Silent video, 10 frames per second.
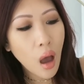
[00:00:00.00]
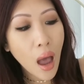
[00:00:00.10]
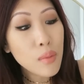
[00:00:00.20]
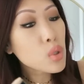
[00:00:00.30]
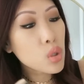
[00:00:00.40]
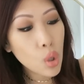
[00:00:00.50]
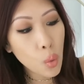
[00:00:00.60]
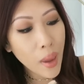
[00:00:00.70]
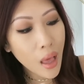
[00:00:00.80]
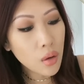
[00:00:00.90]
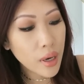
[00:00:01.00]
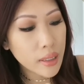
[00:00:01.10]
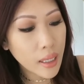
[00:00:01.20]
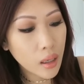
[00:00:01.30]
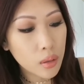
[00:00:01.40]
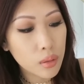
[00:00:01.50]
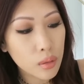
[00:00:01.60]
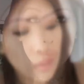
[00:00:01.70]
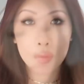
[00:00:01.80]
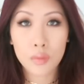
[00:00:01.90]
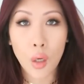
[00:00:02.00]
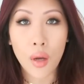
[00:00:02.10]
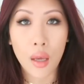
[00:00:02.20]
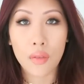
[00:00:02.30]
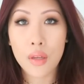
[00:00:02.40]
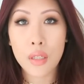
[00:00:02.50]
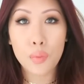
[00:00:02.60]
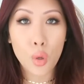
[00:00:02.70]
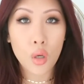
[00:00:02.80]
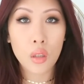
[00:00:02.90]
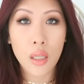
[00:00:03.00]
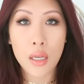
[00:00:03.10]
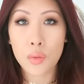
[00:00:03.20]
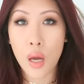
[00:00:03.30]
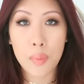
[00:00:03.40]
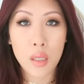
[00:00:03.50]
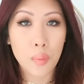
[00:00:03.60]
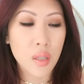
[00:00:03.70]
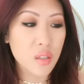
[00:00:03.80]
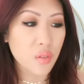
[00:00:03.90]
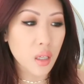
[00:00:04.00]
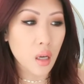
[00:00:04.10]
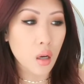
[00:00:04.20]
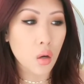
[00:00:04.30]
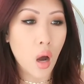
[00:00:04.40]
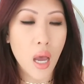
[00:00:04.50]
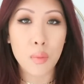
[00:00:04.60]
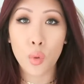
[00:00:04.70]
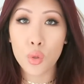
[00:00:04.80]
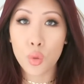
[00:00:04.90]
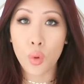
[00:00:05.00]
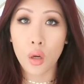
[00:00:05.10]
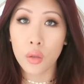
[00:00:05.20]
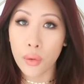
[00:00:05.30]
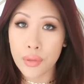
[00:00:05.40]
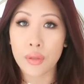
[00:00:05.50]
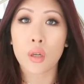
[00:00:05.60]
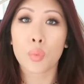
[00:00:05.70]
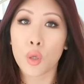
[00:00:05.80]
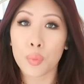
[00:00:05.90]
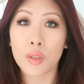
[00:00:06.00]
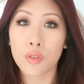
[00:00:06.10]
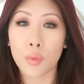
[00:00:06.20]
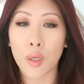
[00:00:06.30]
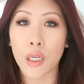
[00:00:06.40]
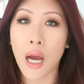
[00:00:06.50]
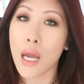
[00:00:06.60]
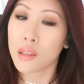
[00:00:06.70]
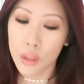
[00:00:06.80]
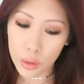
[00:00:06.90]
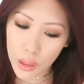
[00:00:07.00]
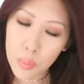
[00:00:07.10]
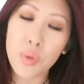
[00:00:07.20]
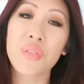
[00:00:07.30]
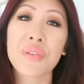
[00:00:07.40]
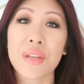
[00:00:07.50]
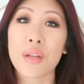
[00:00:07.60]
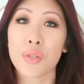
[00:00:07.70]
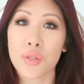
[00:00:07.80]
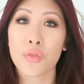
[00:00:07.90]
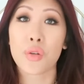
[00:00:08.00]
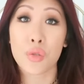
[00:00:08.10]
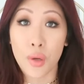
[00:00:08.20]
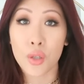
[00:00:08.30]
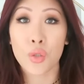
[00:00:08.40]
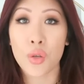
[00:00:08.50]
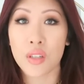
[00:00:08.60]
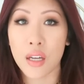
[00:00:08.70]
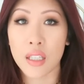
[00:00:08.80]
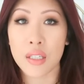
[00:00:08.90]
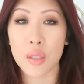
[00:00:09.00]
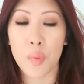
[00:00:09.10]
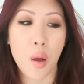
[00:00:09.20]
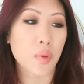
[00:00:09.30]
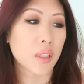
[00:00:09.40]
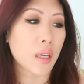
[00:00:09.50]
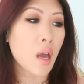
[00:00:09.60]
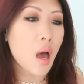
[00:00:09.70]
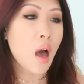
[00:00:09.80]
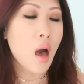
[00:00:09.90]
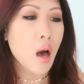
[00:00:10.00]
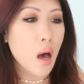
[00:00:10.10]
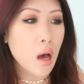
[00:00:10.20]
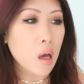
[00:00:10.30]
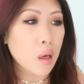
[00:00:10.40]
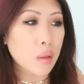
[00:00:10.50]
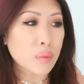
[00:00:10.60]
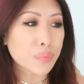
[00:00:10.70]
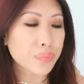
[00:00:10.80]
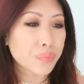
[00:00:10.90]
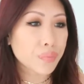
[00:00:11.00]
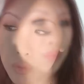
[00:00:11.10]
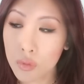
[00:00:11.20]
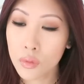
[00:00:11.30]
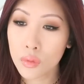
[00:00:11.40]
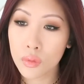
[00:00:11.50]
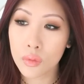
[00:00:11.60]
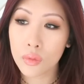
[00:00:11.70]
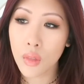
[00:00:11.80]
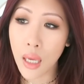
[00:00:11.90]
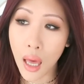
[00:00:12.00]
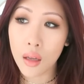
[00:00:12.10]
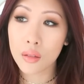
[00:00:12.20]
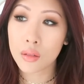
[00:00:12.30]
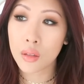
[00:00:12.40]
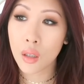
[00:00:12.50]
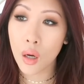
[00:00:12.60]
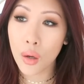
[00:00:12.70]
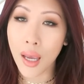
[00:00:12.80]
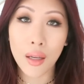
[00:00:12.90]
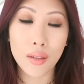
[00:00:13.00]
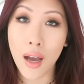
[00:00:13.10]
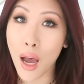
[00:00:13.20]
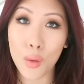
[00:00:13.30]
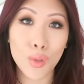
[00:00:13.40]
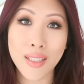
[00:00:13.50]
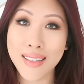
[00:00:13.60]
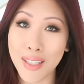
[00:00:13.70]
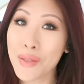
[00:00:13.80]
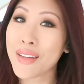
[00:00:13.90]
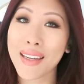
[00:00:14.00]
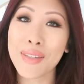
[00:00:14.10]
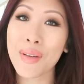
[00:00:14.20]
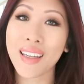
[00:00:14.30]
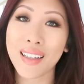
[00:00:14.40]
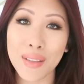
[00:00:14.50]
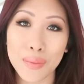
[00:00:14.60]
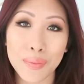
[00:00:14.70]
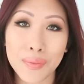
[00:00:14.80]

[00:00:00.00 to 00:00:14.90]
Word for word: I'm so pale right now. Okay, this more or less wraps up this video. I'm going to wear clothes that are appropriate for work. I literally put this on just for you so I could show you the necklaces properly. Um, yeah, okay, I will see you next week.